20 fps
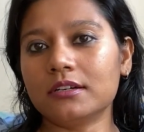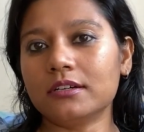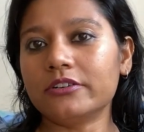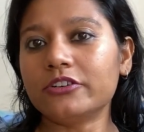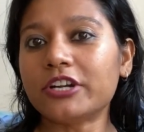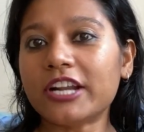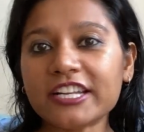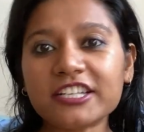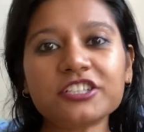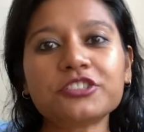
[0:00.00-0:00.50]

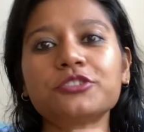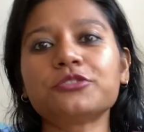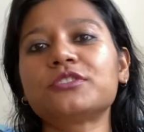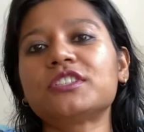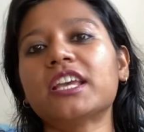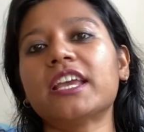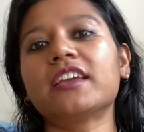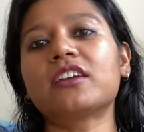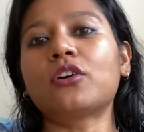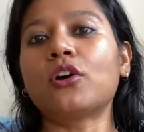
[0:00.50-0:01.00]
ready to
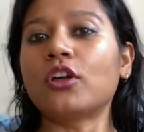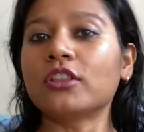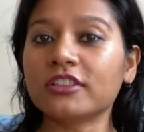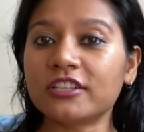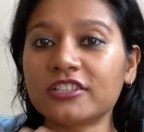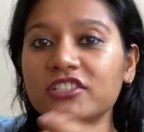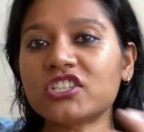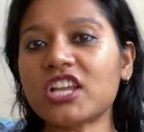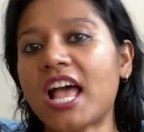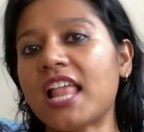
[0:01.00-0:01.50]
take on
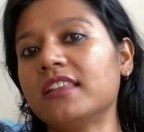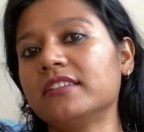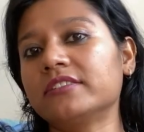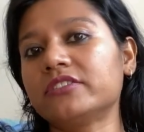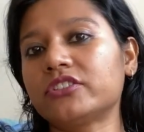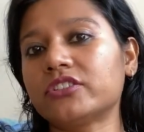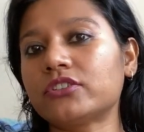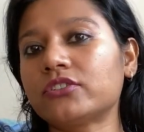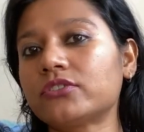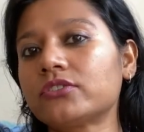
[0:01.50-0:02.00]
the
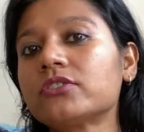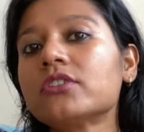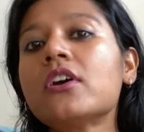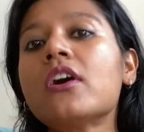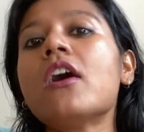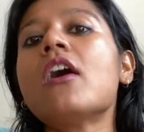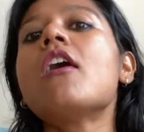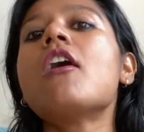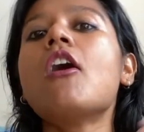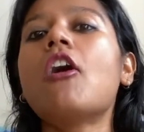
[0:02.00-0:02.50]
challenges
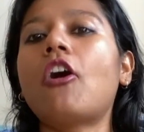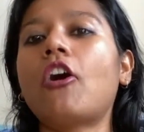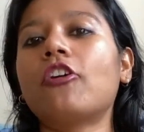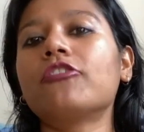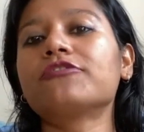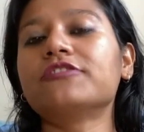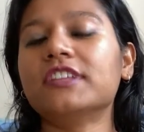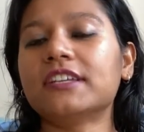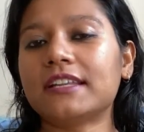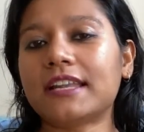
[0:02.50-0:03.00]

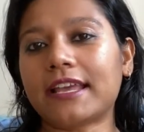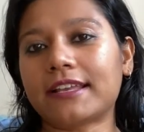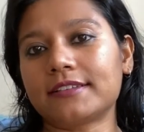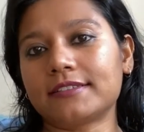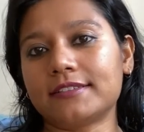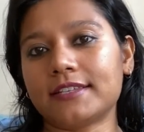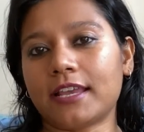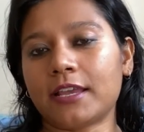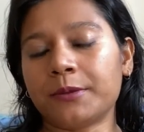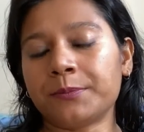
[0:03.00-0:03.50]
of the
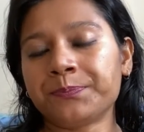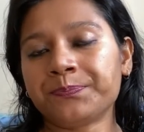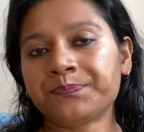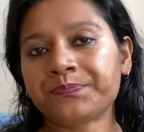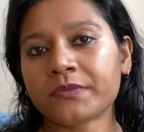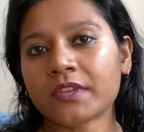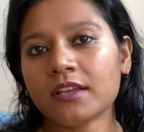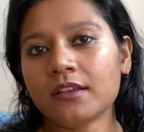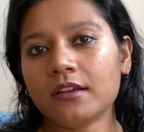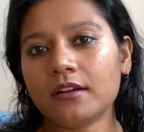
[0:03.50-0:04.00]
next day.
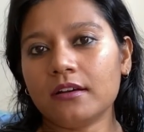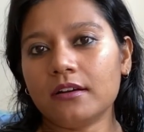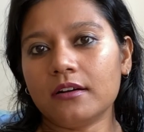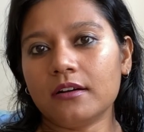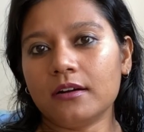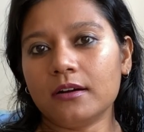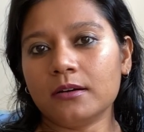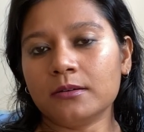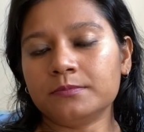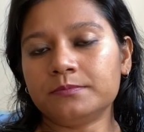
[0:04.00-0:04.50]

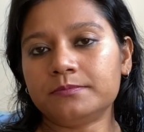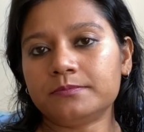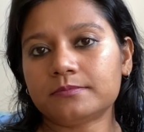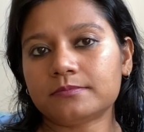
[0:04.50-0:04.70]
Uh,